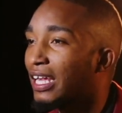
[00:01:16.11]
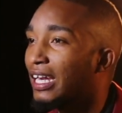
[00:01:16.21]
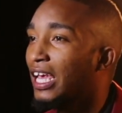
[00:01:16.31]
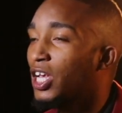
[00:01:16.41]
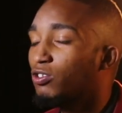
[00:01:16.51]
and
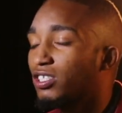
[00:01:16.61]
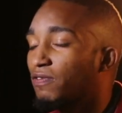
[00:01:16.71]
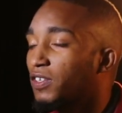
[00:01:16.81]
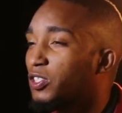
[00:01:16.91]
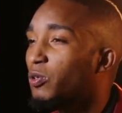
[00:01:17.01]
you just
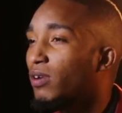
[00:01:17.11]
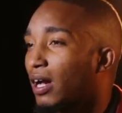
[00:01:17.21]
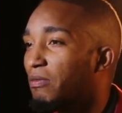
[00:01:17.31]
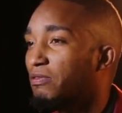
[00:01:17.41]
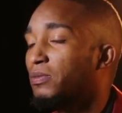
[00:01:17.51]
feel so
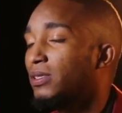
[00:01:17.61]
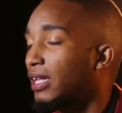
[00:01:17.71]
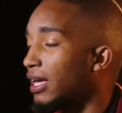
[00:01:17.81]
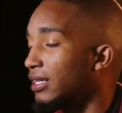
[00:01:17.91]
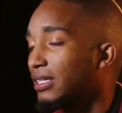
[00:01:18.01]
comfortable,
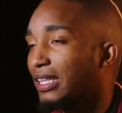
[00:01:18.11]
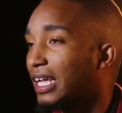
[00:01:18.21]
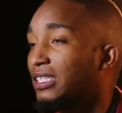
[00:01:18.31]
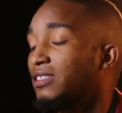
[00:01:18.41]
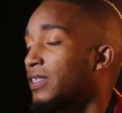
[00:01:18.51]
and
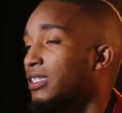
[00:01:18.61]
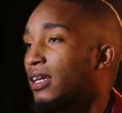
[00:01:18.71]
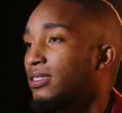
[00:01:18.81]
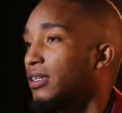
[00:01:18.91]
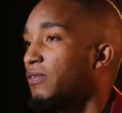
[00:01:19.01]
that is
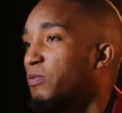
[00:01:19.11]
fantastic.